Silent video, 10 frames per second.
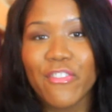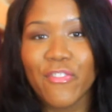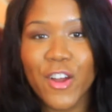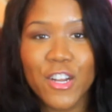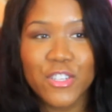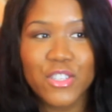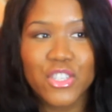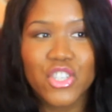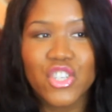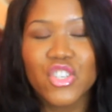it
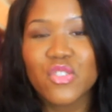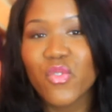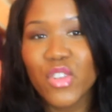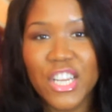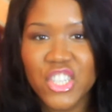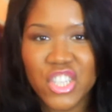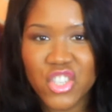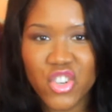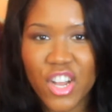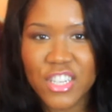first, she just flushed
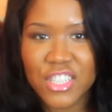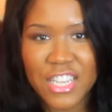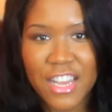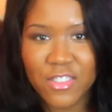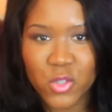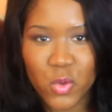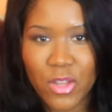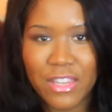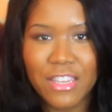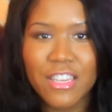the drugs down the
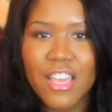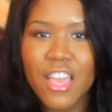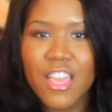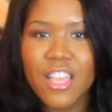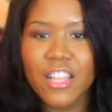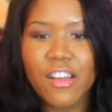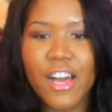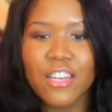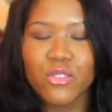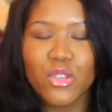toilet. Now,
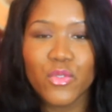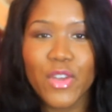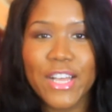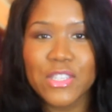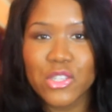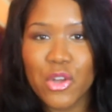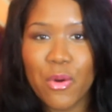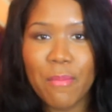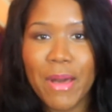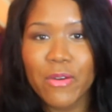I don't know if you guys
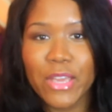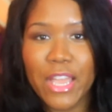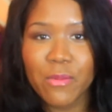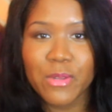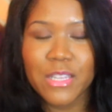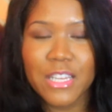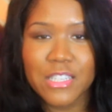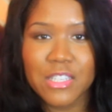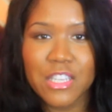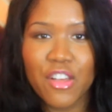know about gang
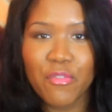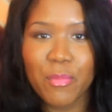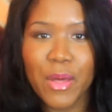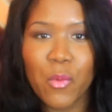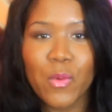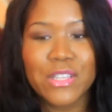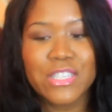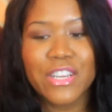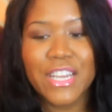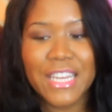related stuff, but
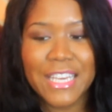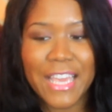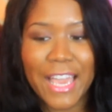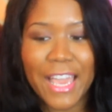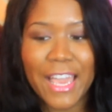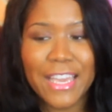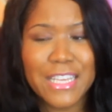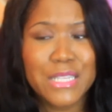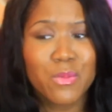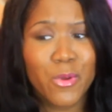once you're in a gang,
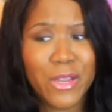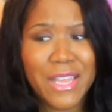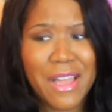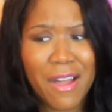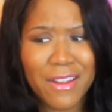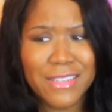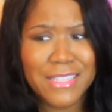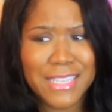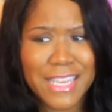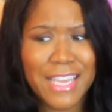it's pretty
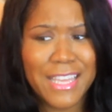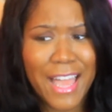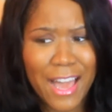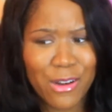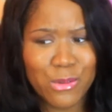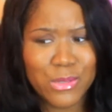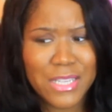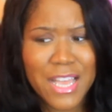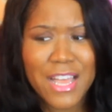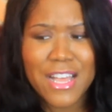hard to get out